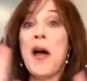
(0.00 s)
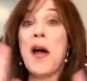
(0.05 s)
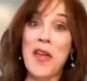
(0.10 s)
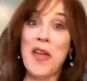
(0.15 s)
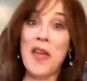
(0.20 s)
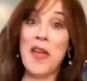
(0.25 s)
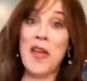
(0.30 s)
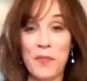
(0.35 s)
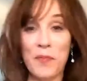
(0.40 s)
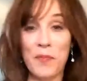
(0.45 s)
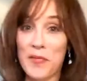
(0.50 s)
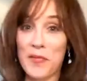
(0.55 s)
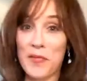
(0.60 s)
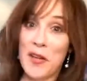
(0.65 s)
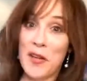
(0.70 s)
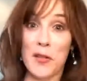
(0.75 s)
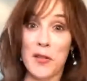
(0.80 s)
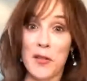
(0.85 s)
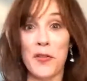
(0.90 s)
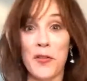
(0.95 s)
and
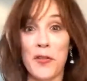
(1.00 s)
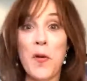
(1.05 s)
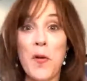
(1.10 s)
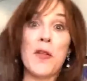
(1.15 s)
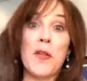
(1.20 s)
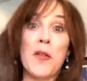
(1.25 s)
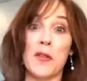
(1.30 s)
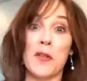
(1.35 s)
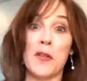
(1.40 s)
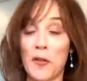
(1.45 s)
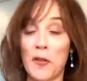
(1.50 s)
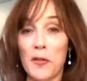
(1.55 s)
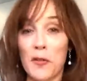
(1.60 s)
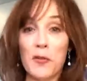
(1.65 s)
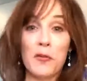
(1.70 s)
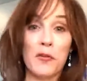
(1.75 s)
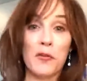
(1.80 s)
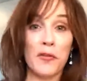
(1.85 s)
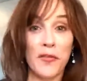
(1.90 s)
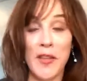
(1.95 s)
there's a few other
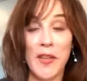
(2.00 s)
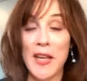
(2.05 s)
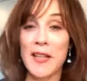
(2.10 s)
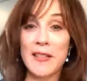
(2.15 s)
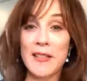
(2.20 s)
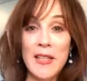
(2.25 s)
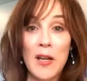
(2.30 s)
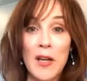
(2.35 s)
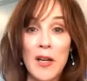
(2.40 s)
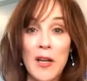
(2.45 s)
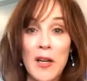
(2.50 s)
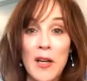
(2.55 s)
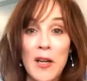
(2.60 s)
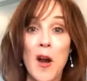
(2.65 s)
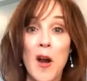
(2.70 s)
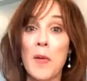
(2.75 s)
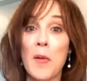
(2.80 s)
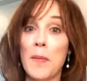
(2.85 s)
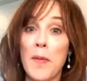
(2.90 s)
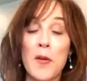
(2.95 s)
little things here and
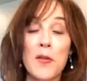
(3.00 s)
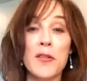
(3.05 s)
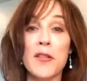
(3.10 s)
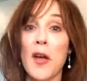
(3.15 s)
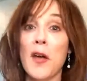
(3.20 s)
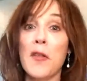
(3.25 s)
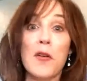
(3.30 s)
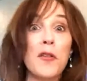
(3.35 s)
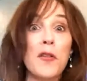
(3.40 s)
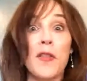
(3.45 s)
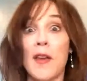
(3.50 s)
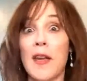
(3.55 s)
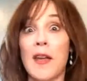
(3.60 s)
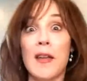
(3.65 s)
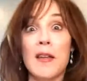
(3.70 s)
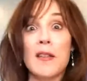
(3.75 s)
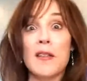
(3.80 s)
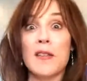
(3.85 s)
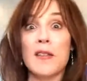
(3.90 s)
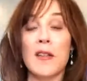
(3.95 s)
there, but most other
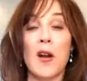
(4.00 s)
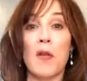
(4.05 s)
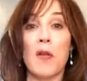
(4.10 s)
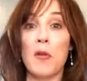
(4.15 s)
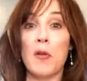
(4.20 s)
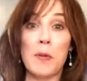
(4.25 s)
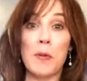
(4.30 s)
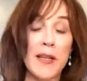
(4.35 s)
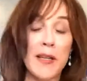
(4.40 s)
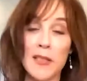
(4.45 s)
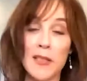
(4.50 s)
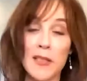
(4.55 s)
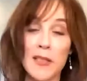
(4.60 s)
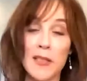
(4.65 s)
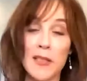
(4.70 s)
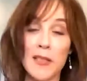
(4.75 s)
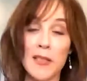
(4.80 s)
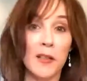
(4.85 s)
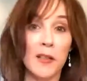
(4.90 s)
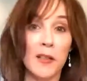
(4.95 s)
things are
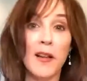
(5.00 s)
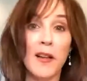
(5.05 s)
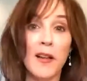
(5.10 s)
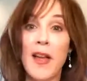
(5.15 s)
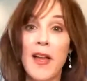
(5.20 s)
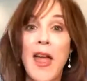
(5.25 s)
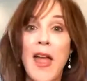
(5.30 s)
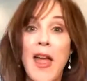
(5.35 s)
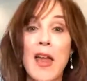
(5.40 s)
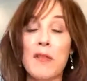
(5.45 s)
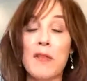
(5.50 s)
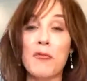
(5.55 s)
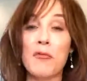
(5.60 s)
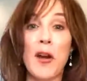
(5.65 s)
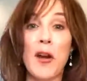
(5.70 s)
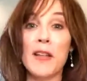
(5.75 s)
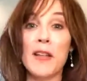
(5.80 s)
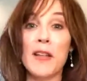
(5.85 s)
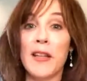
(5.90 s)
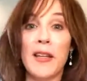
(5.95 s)
replaceable. And
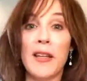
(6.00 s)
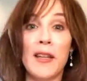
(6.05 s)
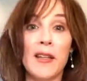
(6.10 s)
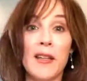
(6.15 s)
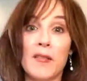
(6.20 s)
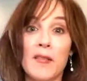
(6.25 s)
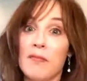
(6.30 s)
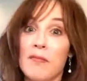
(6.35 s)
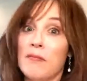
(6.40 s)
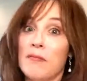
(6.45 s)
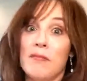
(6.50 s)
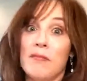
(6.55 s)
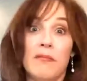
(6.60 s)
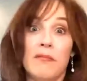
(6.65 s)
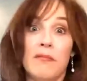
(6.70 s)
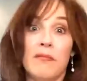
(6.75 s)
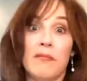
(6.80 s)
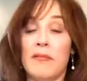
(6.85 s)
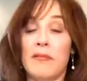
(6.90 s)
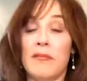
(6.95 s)
frankly,
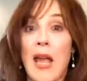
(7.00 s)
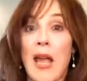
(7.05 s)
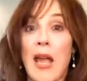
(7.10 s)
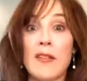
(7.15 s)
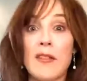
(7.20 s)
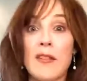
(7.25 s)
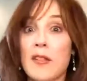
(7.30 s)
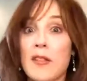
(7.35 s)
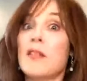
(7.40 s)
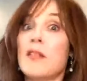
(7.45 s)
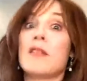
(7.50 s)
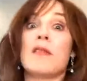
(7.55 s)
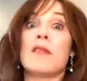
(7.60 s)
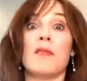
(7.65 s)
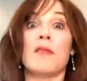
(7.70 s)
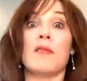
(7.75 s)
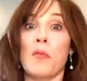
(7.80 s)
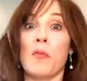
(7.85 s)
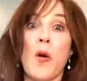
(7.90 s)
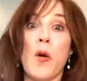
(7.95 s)

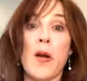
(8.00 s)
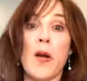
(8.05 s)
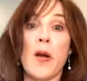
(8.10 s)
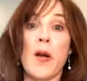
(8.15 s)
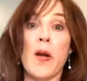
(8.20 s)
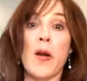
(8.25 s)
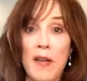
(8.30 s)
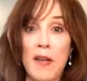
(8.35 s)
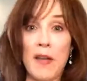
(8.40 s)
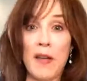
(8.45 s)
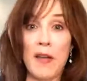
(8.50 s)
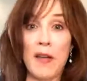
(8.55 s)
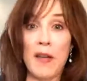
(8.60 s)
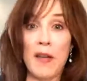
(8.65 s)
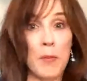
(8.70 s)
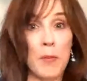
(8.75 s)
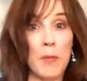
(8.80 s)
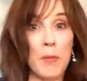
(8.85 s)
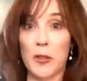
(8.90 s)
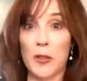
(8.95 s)
that's what I've been
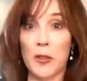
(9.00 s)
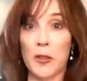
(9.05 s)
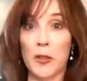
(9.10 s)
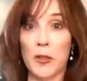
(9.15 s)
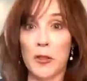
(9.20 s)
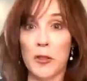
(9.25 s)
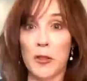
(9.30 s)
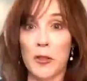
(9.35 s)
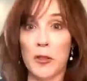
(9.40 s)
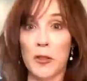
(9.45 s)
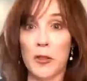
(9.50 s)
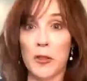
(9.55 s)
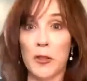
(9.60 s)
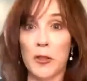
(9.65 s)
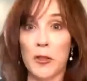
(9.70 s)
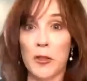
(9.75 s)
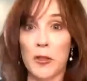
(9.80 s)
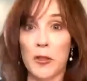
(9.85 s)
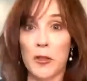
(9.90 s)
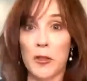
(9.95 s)
able to learn
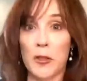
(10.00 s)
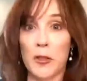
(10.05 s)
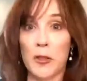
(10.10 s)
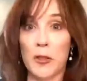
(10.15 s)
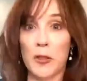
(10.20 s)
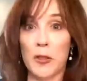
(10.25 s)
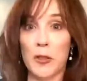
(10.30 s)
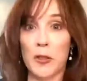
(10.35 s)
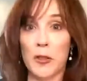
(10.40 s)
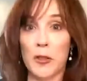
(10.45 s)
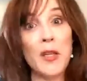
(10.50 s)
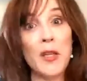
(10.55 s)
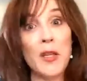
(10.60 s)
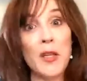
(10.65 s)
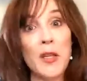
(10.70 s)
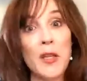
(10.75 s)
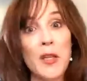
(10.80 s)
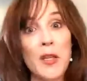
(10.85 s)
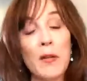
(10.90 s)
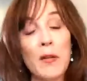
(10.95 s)
from,
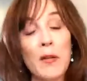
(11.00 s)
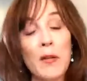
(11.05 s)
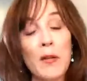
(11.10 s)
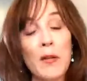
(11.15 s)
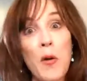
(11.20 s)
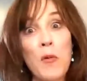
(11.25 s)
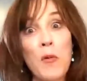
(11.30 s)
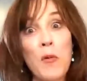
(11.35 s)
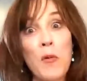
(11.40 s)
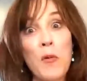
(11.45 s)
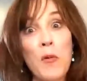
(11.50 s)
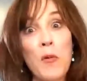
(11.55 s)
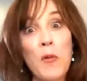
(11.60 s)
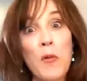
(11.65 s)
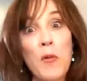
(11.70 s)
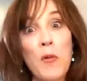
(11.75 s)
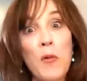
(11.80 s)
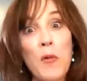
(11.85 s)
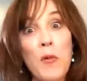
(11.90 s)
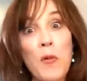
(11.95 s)
dealing with what we've been
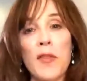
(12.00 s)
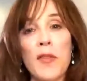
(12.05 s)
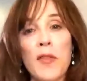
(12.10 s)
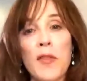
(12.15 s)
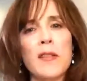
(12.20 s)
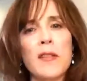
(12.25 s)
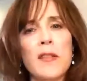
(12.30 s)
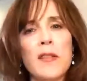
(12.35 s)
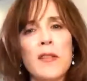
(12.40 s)
dealing with. And